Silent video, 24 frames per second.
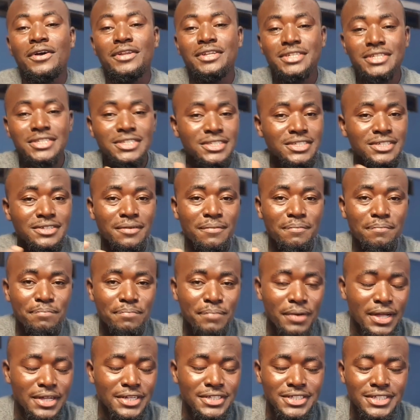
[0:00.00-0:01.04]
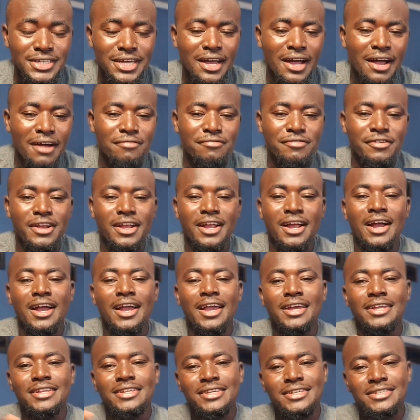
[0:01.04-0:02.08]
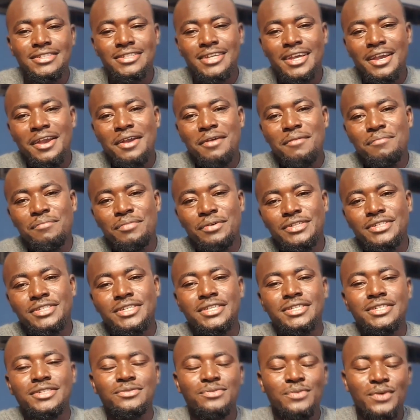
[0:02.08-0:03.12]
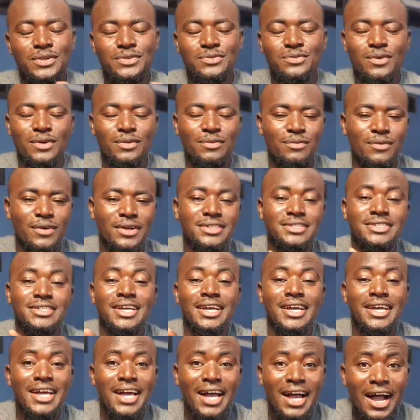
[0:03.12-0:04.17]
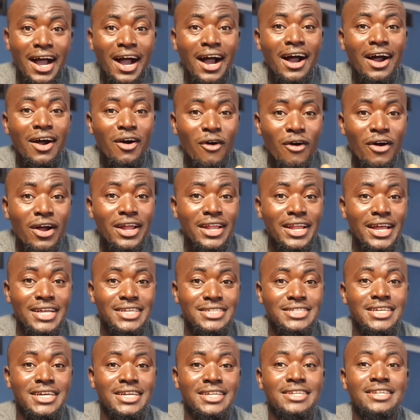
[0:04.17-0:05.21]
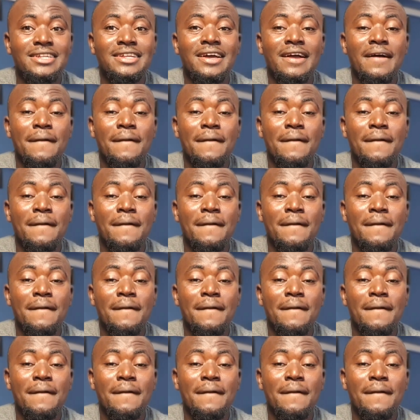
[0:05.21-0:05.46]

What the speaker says: this Pangea Africa and this British what are organizing